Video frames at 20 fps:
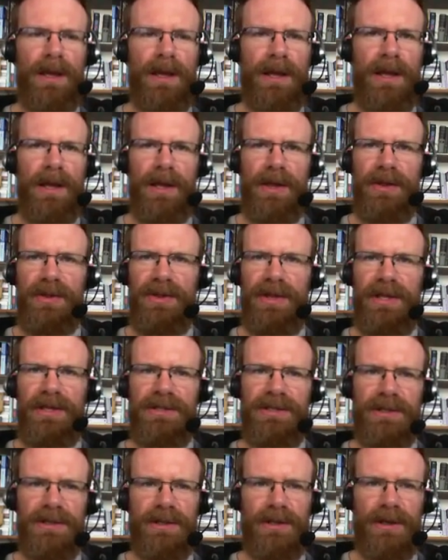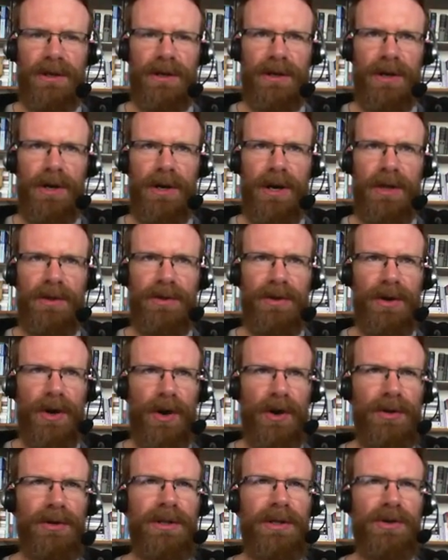These other
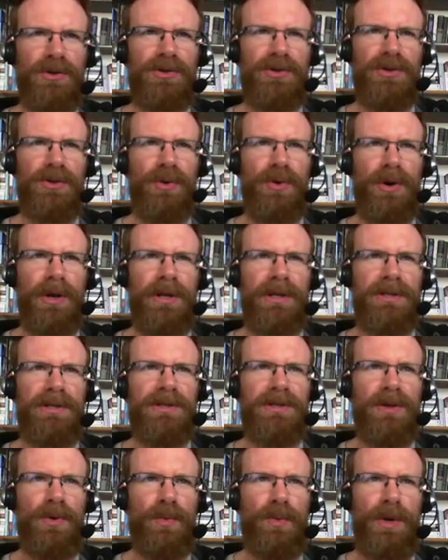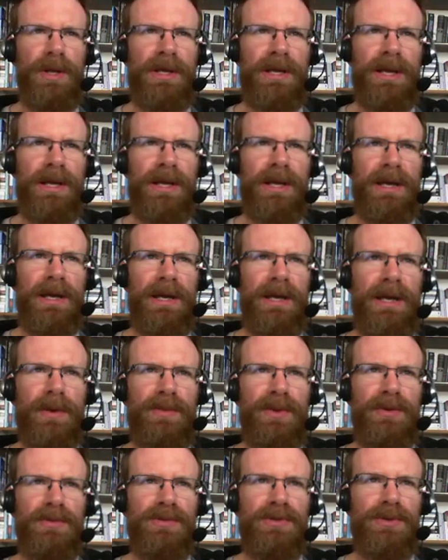earlier stories we can attribute
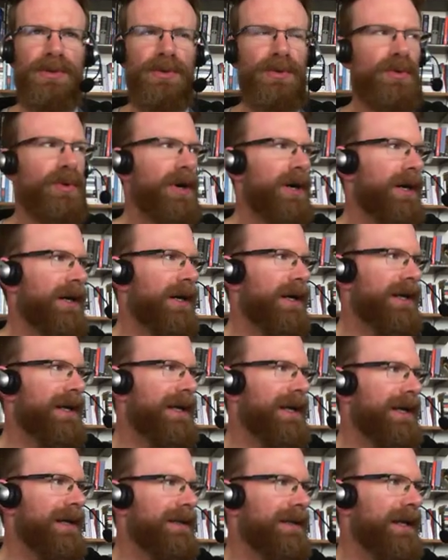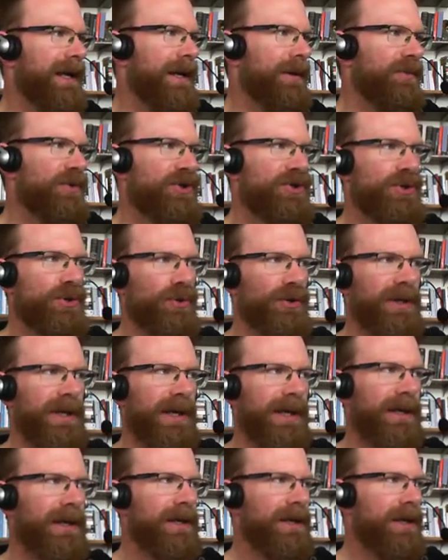to a, a king named Shulgi,
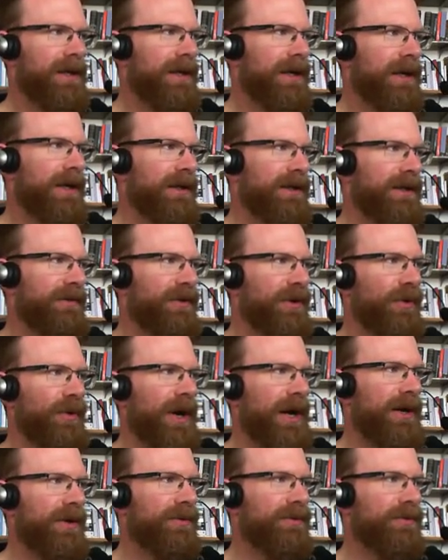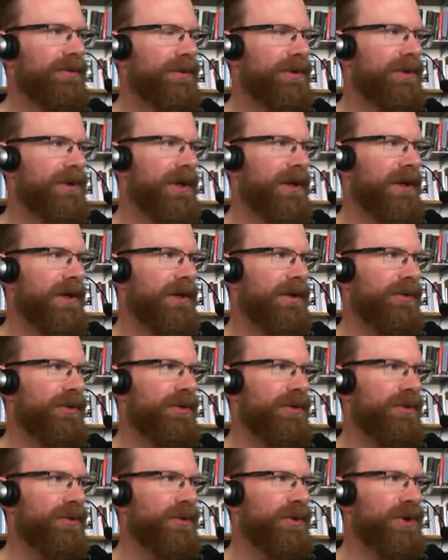uh, living around uh, the,
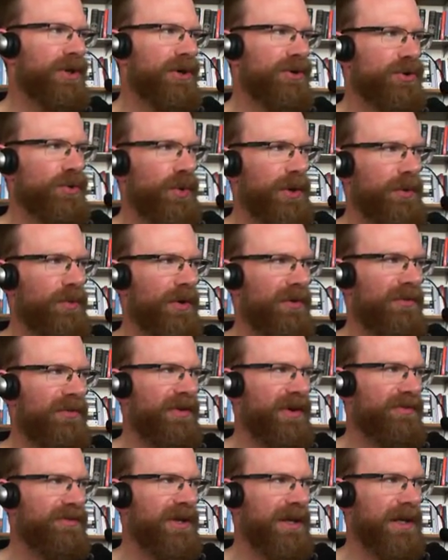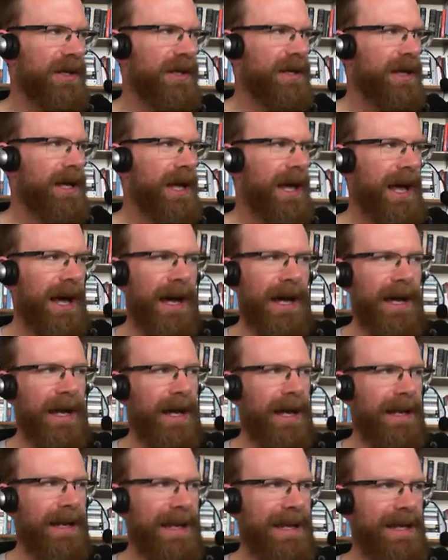the, year 2150. Uh, and
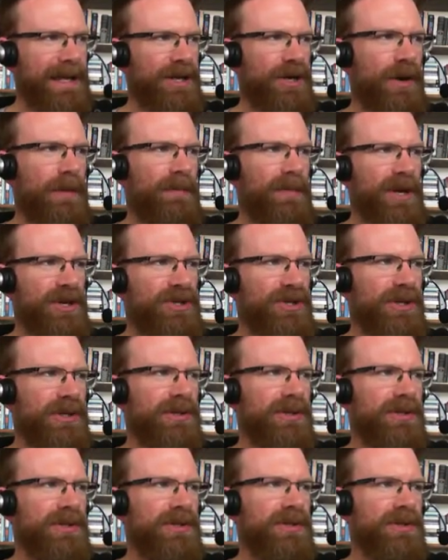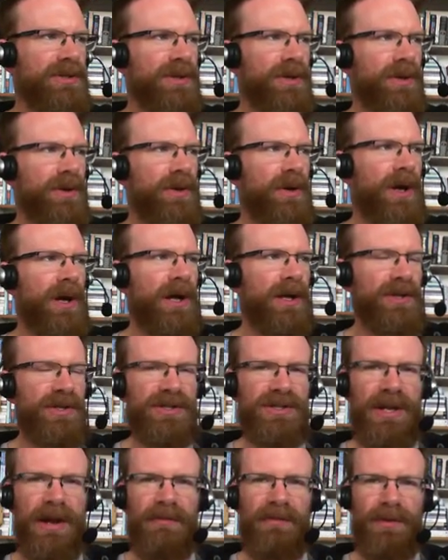he commissions uh,
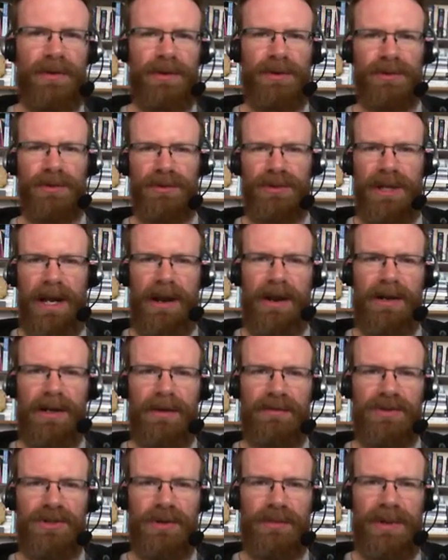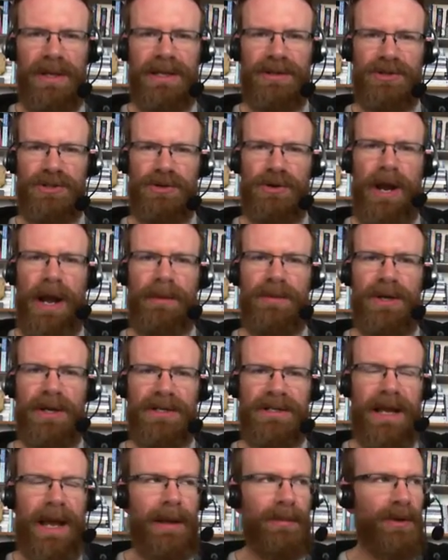several narratives to be inscribed on
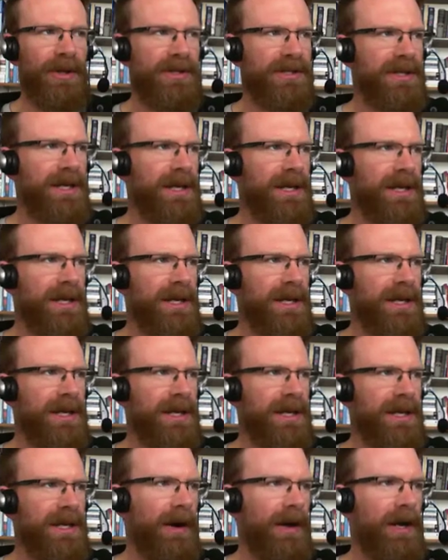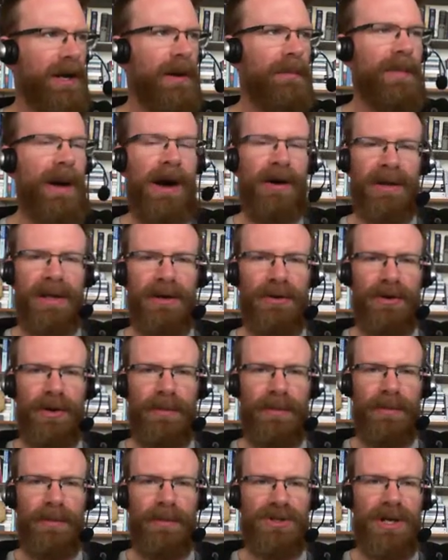tablets in Sumerian about
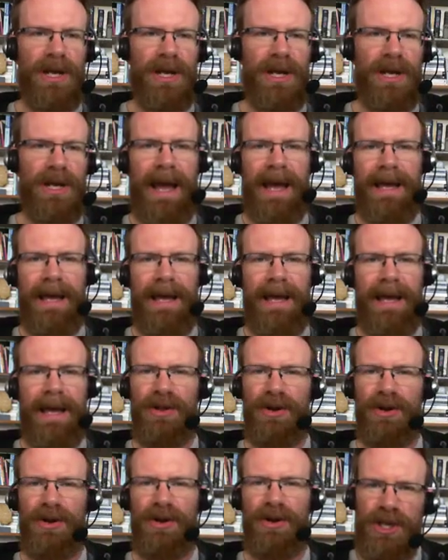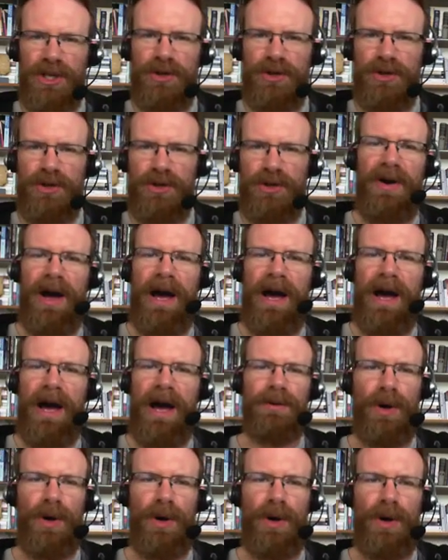Gilgamesh. And they're not unified in
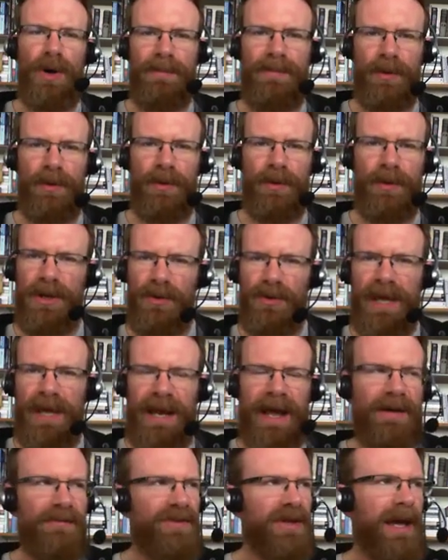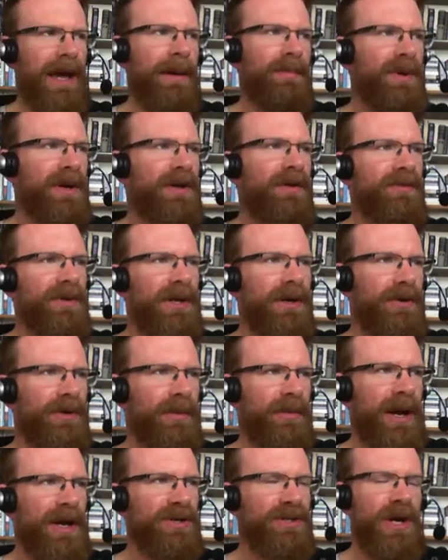one epic. We don't yet have the epic of Gilgamesh.
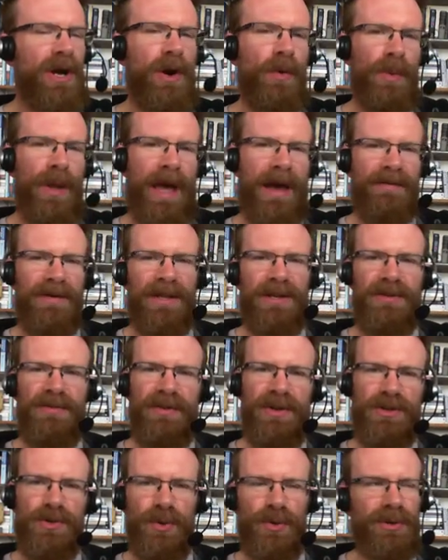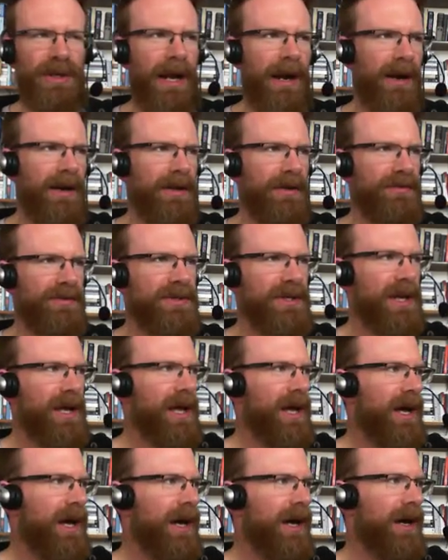We have individual narratives
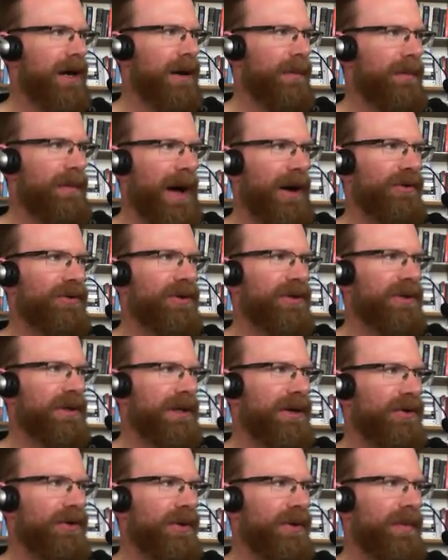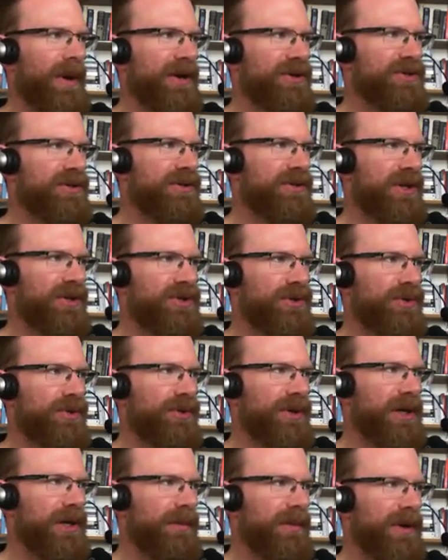uh, about Gilgamesh that Shulgi
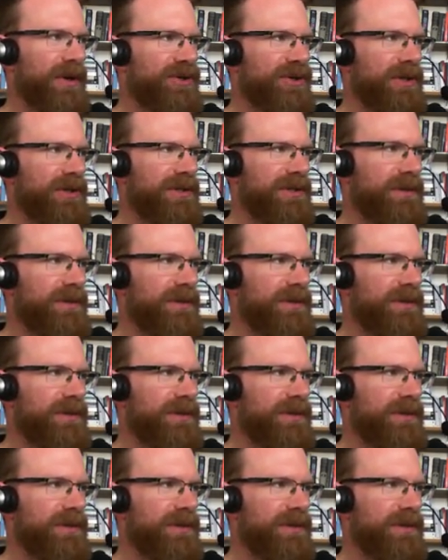commissions.